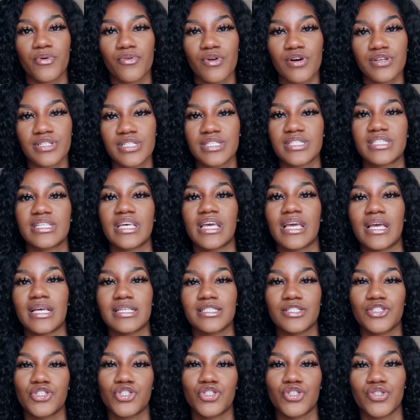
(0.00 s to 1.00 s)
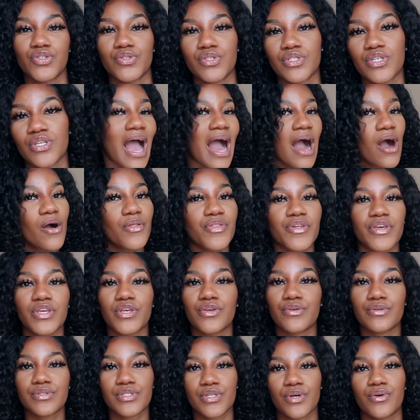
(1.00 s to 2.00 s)
porosity is due to how the
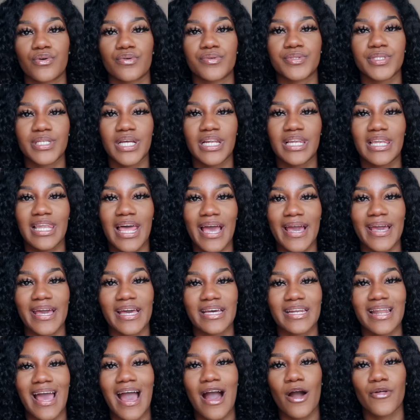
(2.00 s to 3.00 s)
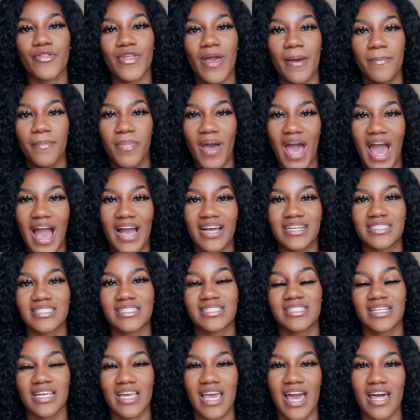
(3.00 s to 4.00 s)
cuticles lay and how they're packed
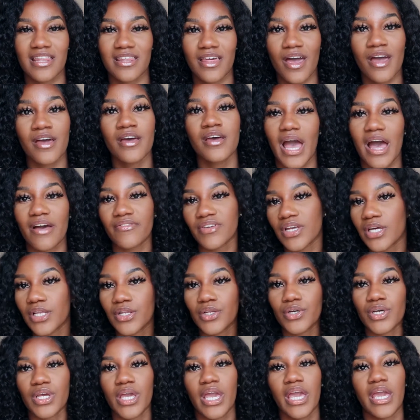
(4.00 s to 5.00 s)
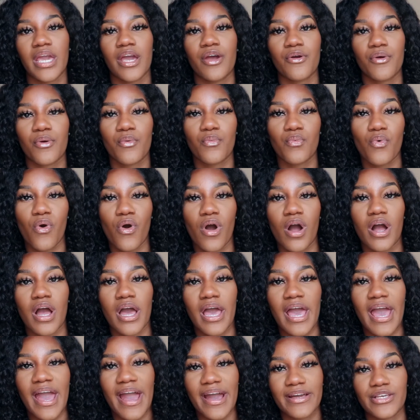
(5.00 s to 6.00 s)
together. Having a look here at what
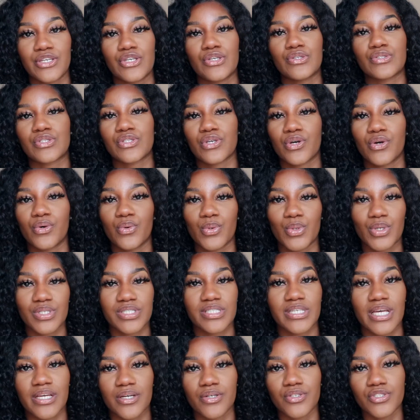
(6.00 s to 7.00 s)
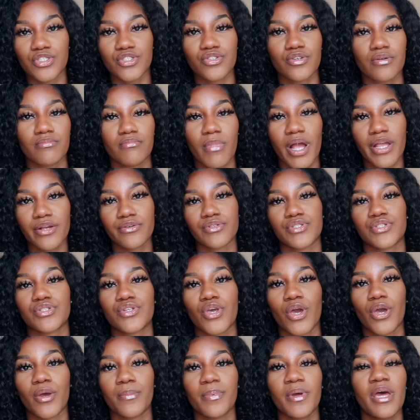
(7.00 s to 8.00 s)
a hair cuticle looks like under a
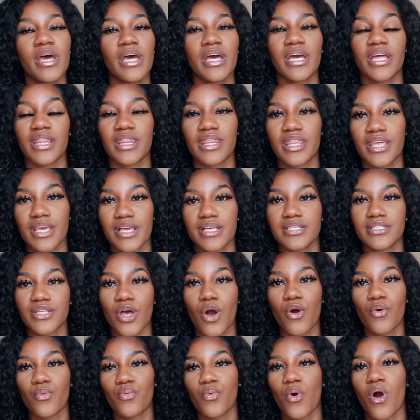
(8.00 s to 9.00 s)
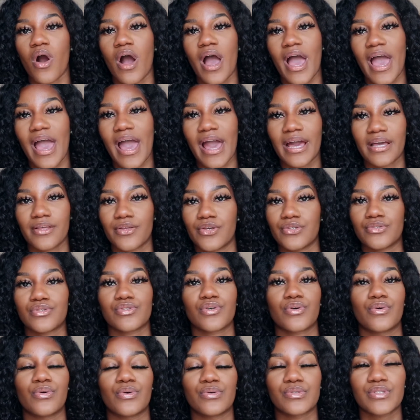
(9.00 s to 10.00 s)
microscope, these are what hair
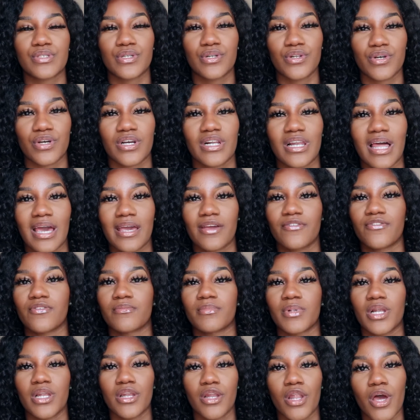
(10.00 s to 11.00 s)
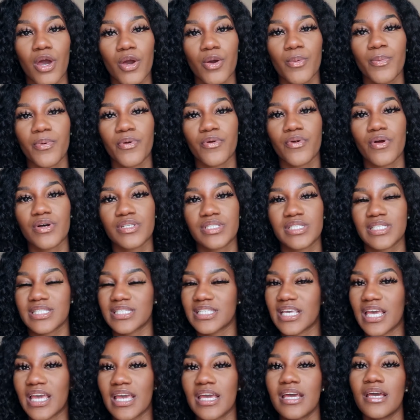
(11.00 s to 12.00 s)
cuticles look like from a low
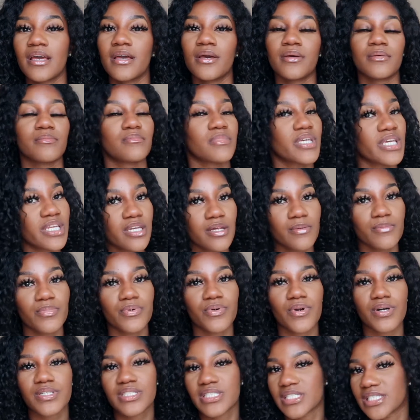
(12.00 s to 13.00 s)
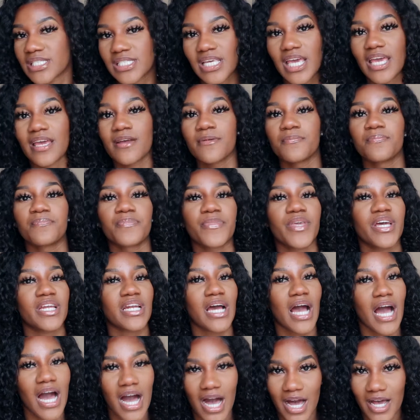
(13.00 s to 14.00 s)
porosity, medium porosity,
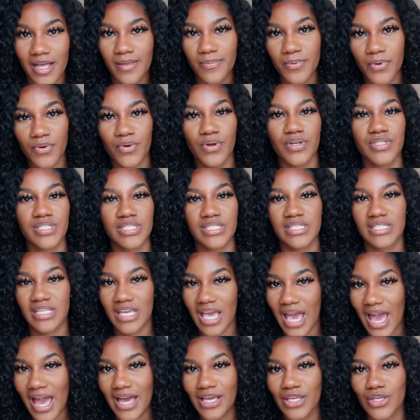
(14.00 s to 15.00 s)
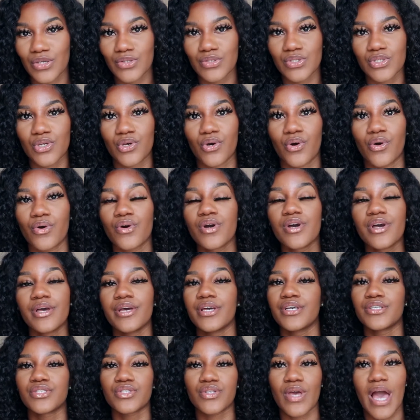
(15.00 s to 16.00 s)
and a high porosity hair cuticle.
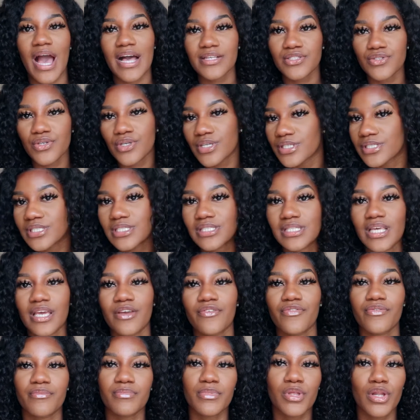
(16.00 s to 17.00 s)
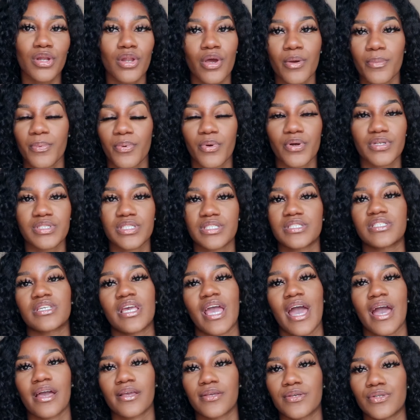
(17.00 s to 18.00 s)
So as you can see from the low porosity
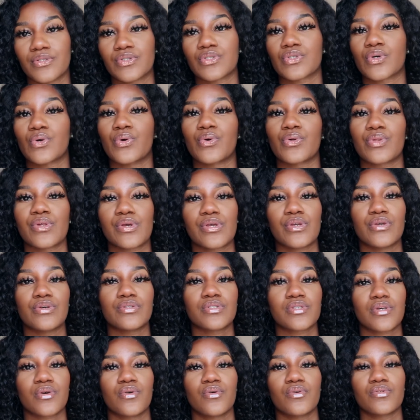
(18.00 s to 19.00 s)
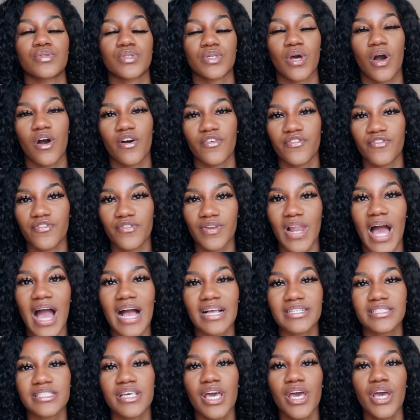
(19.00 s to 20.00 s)
hair cuticle, the cuticles are
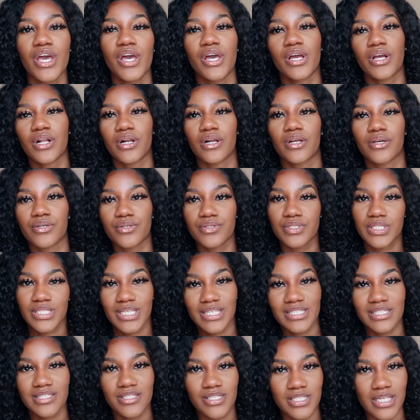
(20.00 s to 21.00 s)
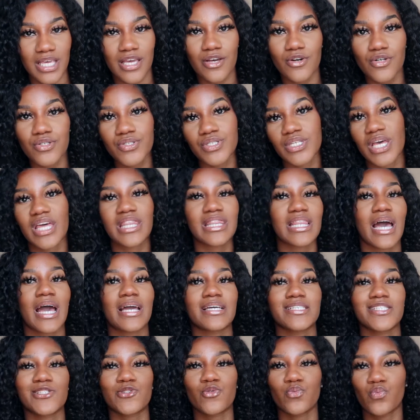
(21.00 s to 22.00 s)
flat, closed, and sealed, and
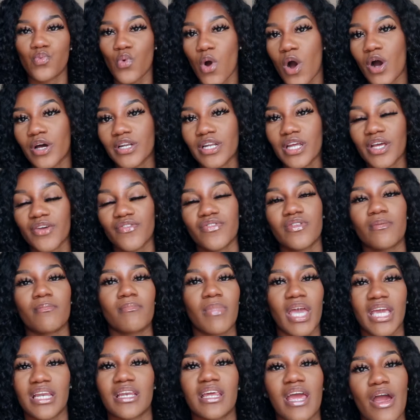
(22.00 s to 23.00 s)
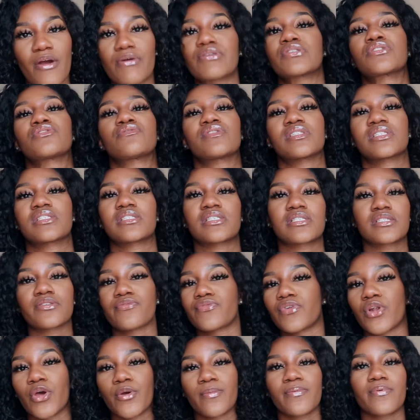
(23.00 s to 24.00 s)
that is one of the main characteristics
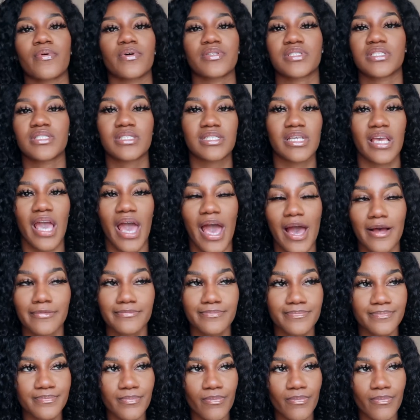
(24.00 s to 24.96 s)
of low porosity hair.